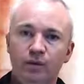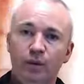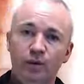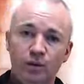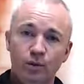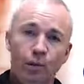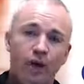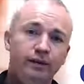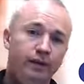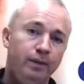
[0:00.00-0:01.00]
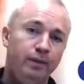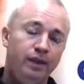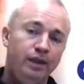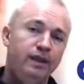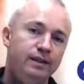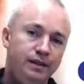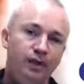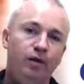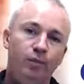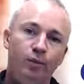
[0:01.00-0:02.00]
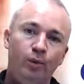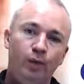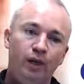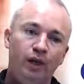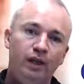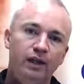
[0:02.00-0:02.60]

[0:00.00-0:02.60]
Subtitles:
the ones you want them to take on board,